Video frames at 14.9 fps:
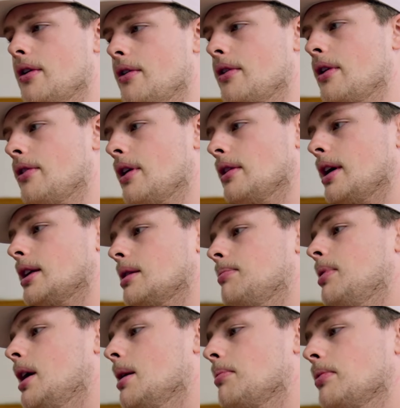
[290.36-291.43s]
than like the
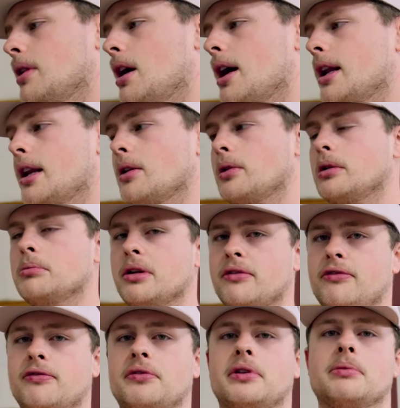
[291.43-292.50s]
Pipeline and a little bit
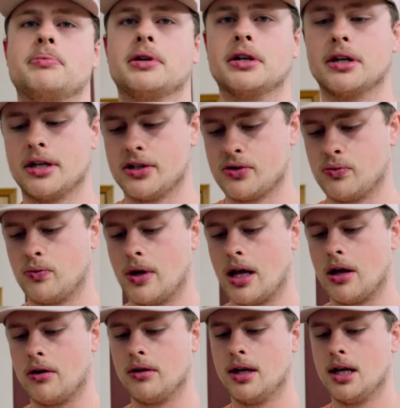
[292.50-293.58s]
flippier as
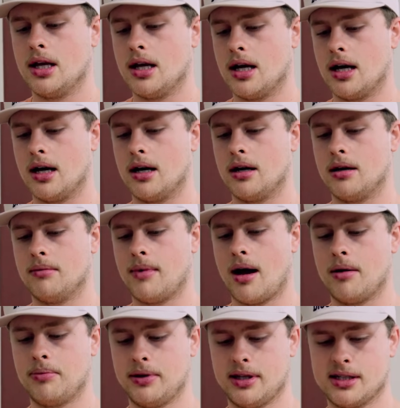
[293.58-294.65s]
well. I
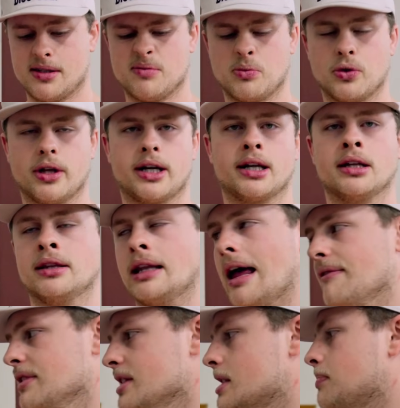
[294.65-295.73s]
would put this as more like an
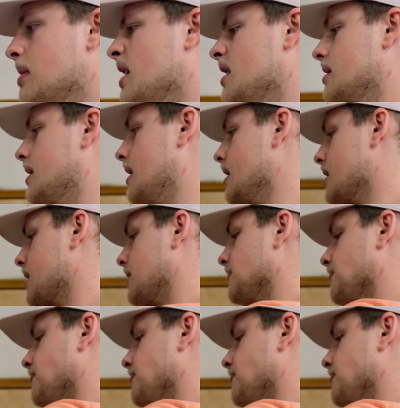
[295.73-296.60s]
11-speed disc.